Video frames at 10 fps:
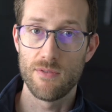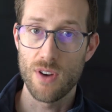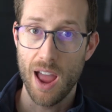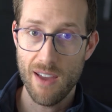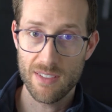if
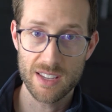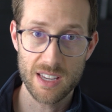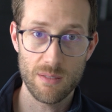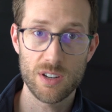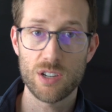you're having the
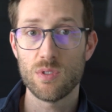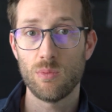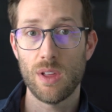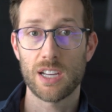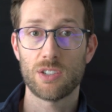same issue with
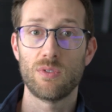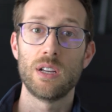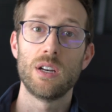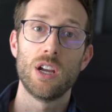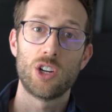the black
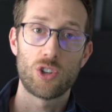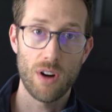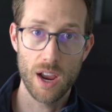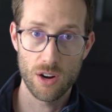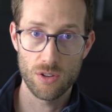screen,
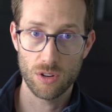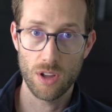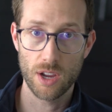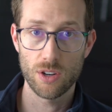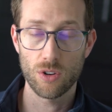try
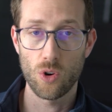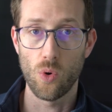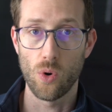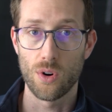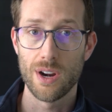underclocking your
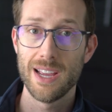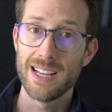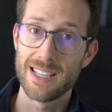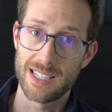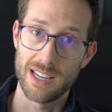core
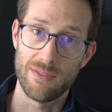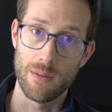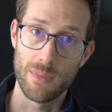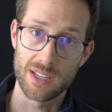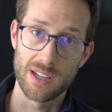and see if
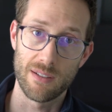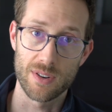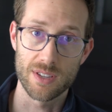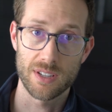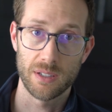that makes a
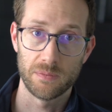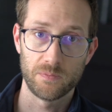difference.